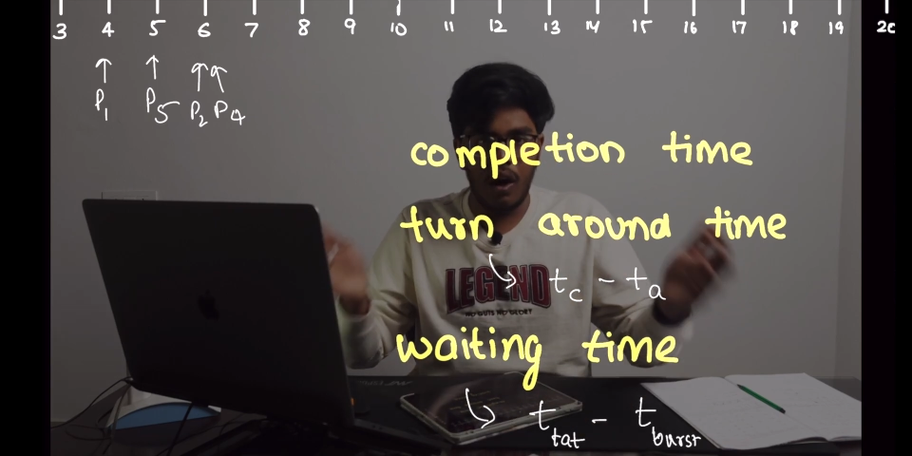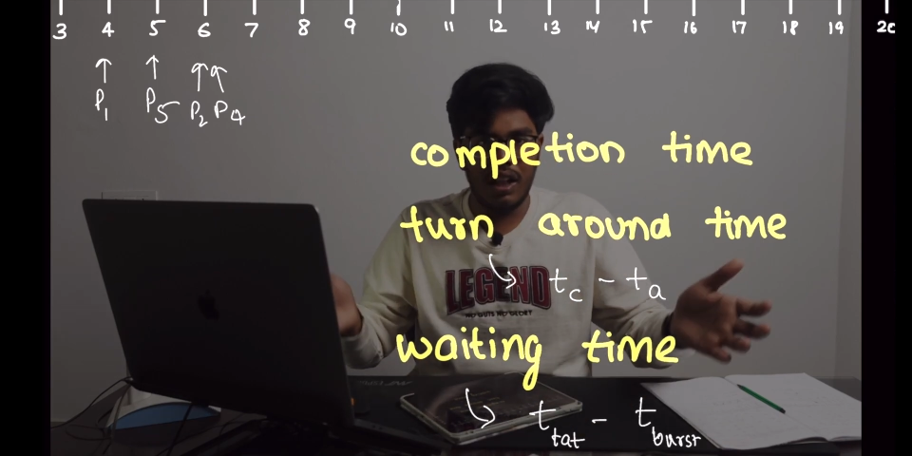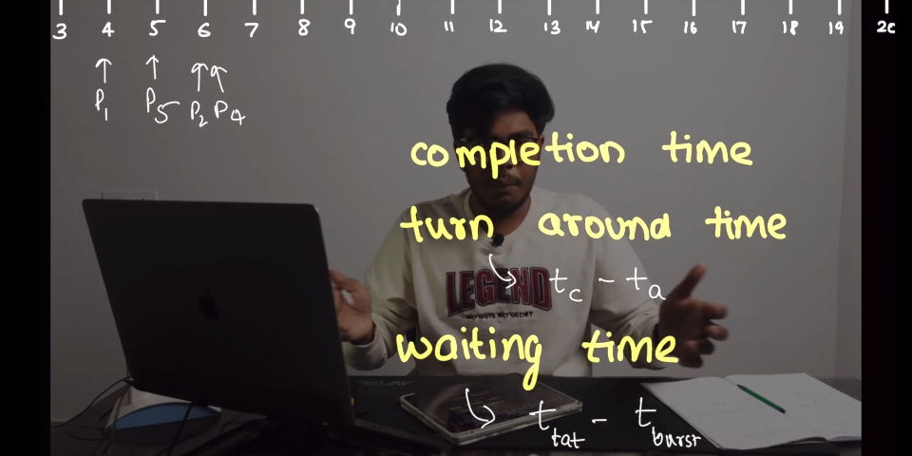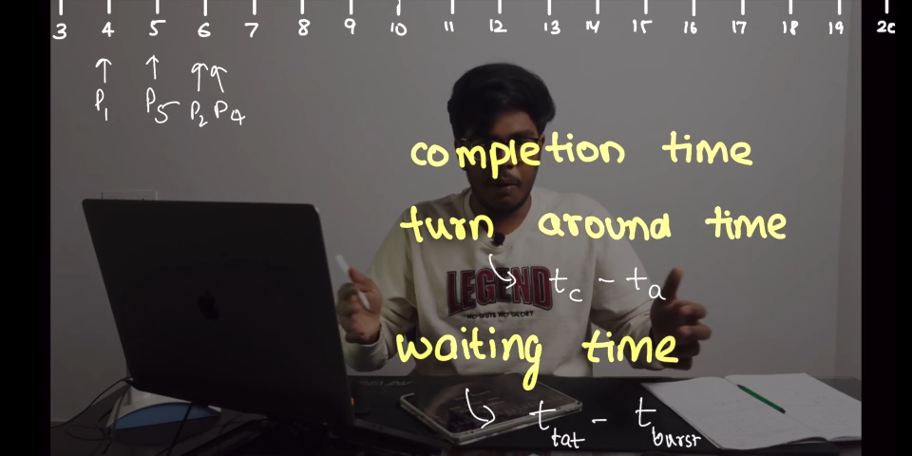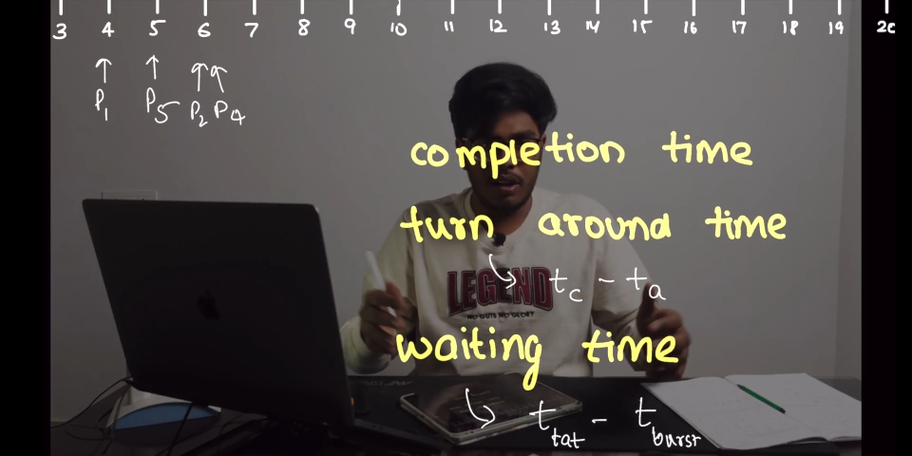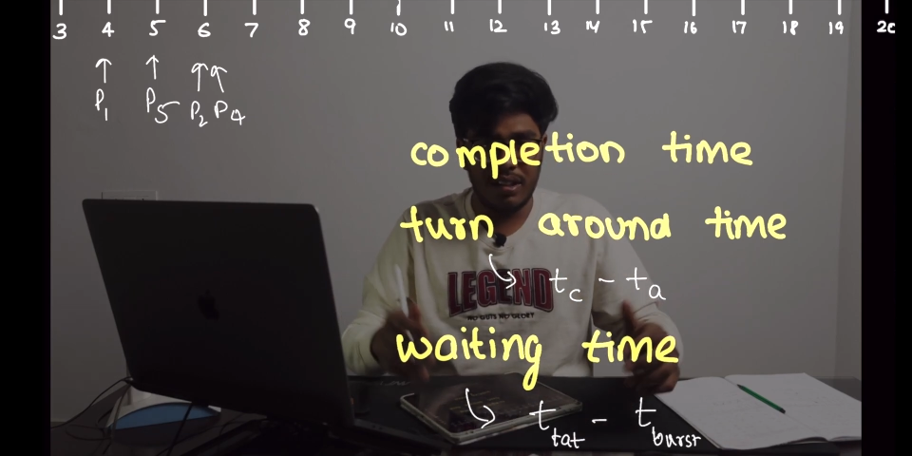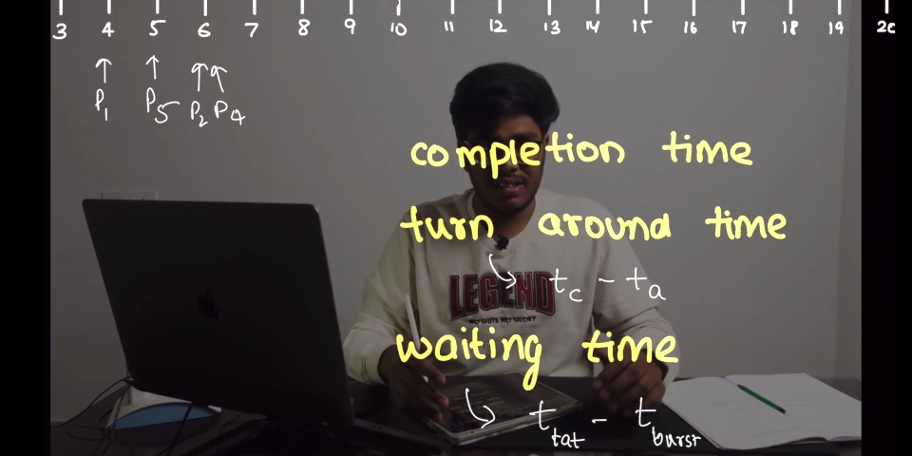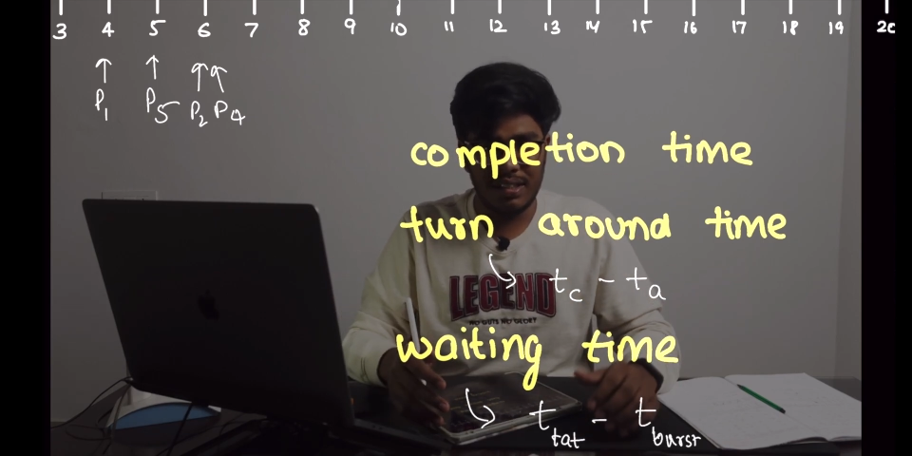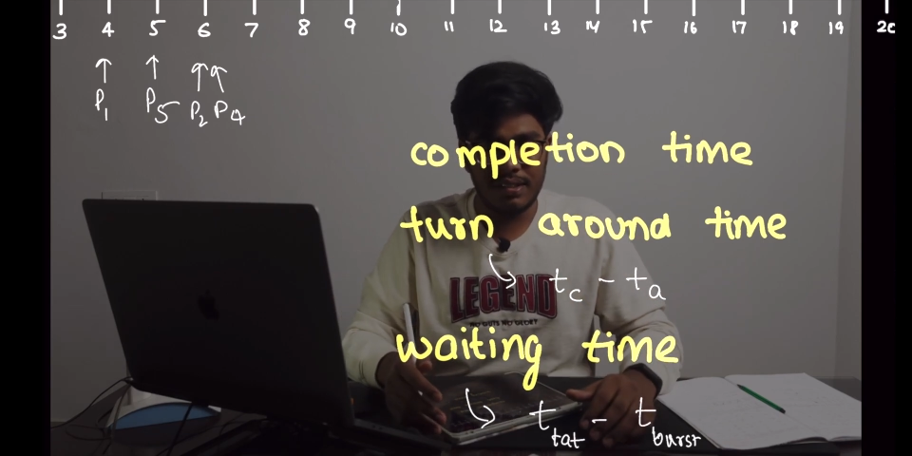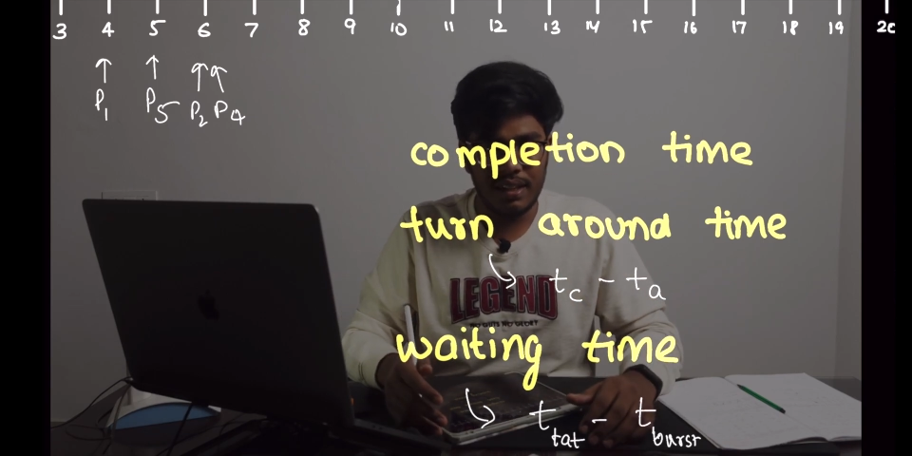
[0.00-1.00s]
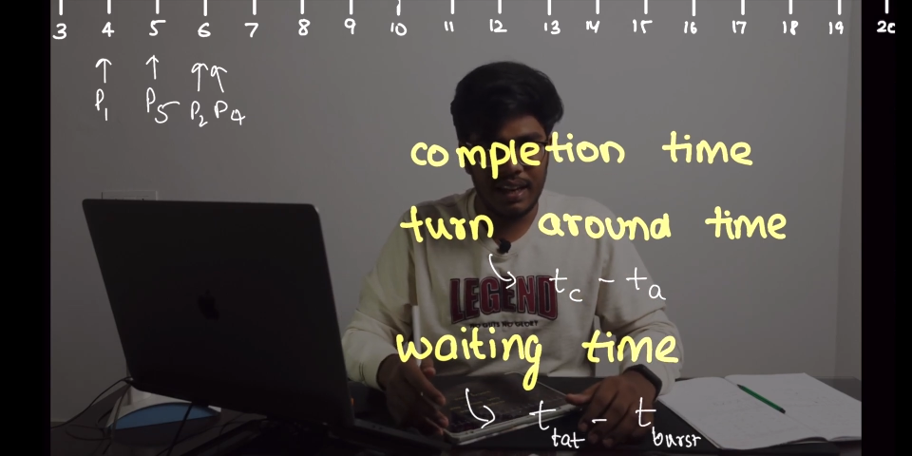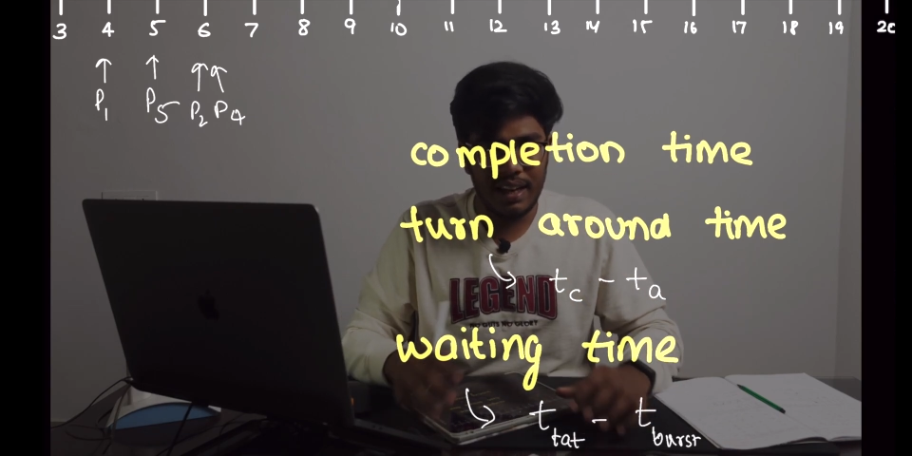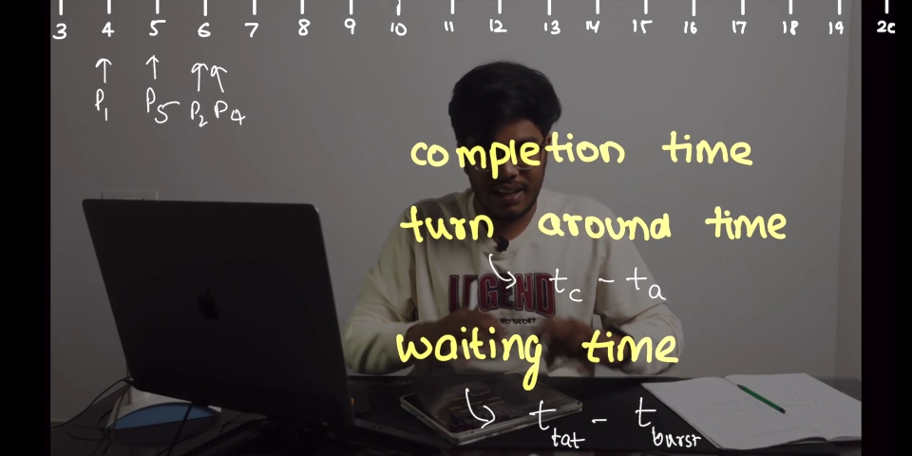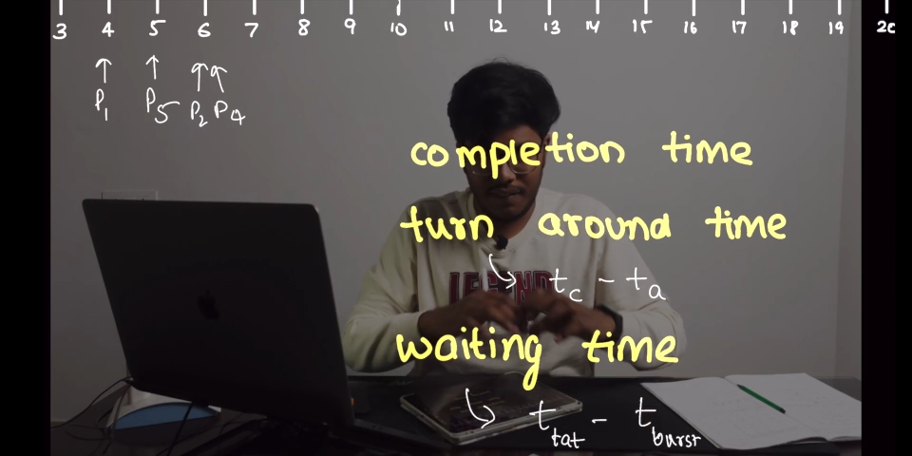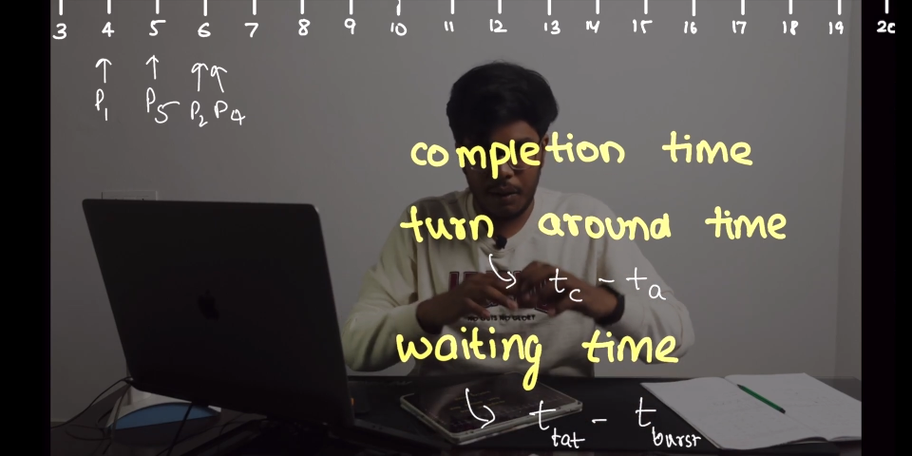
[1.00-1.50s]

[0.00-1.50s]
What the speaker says: the processes in a given